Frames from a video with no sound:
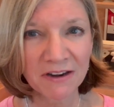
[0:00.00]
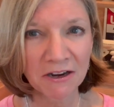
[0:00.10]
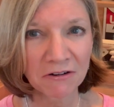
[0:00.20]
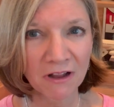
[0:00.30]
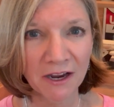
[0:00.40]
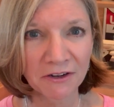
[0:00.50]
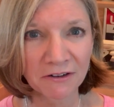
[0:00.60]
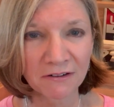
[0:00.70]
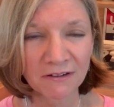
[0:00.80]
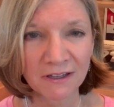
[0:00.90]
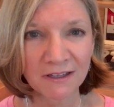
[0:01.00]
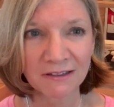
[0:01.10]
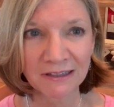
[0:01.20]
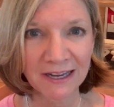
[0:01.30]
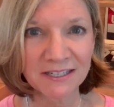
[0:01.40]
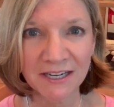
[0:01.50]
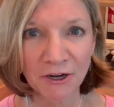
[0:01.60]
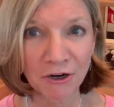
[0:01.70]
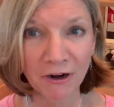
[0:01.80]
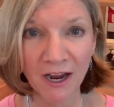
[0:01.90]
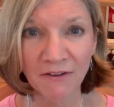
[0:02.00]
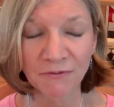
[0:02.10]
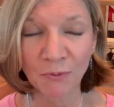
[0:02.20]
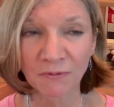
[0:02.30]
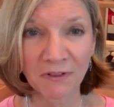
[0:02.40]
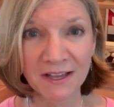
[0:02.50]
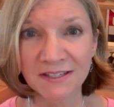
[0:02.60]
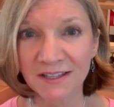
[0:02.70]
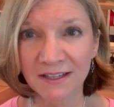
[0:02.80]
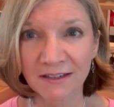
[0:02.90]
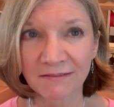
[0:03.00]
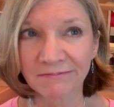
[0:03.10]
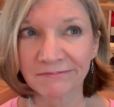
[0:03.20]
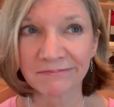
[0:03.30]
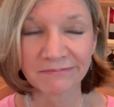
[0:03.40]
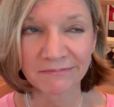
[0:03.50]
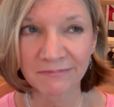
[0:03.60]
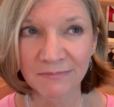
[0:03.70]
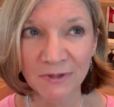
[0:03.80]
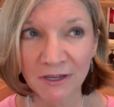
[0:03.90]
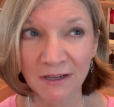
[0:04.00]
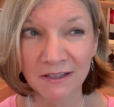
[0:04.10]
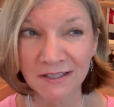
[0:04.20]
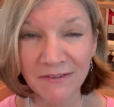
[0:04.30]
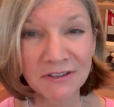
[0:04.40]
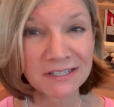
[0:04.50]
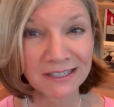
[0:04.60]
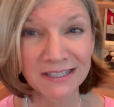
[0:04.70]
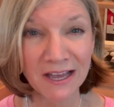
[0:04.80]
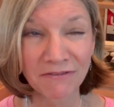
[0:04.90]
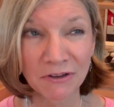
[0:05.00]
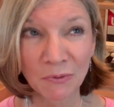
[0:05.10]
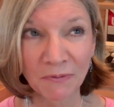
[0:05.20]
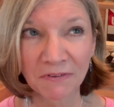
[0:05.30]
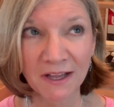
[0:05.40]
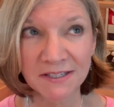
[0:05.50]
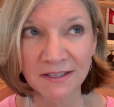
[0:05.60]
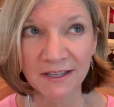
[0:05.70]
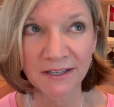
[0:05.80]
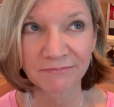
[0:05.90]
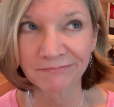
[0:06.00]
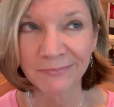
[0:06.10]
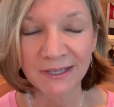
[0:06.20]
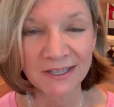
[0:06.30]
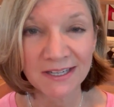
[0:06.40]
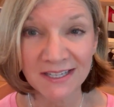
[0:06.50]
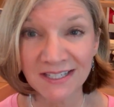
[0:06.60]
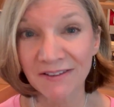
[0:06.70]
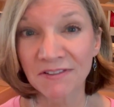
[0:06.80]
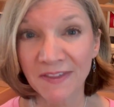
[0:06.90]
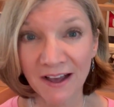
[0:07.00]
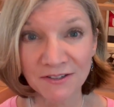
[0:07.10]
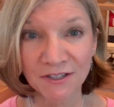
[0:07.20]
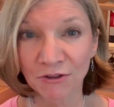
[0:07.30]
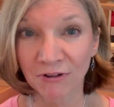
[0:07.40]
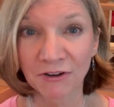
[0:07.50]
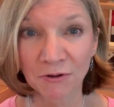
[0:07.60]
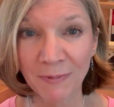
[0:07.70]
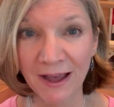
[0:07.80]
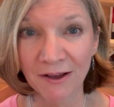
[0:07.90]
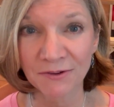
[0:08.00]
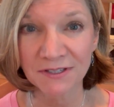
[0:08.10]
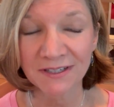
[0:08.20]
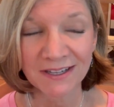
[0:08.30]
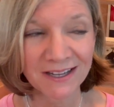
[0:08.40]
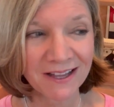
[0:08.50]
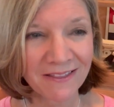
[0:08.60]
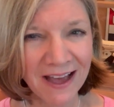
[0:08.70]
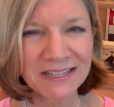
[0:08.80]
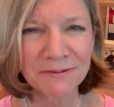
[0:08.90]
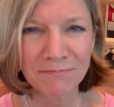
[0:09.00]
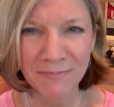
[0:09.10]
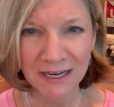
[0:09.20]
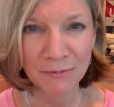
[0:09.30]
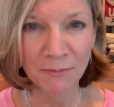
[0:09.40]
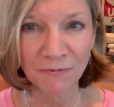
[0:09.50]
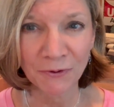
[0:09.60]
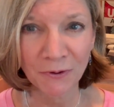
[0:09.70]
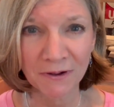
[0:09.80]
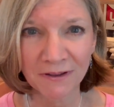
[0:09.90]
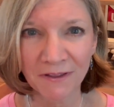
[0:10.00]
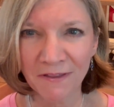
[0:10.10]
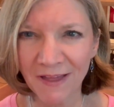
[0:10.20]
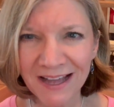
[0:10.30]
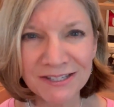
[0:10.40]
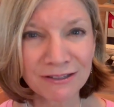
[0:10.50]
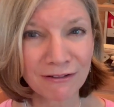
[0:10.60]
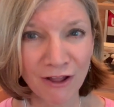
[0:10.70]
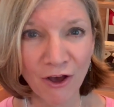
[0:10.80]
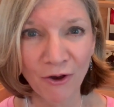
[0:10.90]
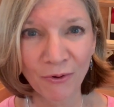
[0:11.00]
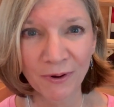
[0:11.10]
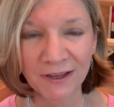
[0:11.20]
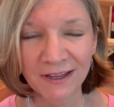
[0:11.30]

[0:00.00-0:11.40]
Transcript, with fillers: airliner land an aircraft with less than eh, a 767 with less than 7,300 pounds. That's minimum fuel, that's low.